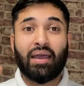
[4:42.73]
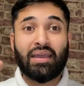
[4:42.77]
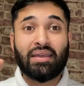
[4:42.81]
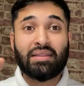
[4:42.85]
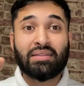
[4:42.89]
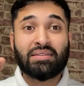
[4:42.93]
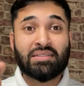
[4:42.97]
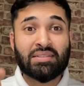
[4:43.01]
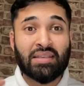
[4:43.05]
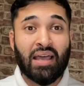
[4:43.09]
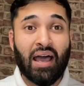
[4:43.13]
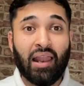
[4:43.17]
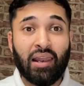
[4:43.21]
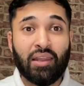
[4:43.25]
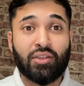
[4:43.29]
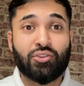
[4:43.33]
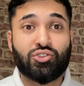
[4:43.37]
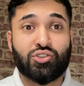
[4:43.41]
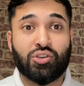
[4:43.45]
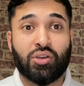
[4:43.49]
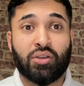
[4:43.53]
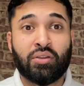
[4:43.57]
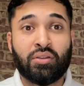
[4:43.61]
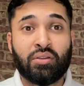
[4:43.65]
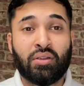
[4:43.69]

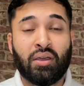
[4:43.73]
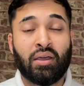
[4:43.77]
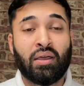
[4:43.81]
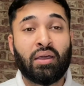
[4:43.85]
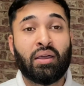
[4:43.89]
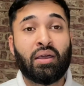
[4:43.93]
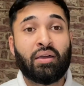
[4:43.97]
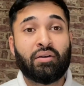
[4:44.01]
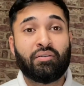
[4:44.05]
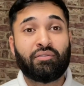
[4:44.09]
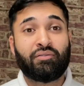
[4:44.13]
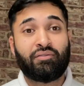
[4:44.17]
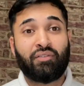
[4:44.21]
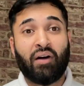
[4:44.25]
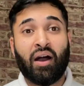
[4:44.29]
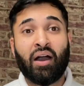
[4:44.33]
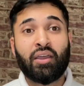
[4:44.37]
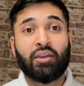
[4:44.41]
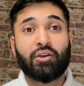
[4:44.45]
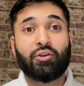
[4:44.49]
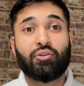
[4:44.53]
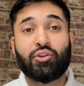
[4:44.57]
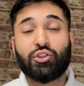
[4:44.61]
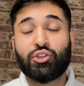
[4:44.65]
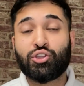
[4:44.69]
intelligent
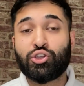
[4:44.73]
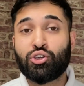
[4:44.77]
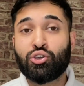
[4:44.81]
fighter and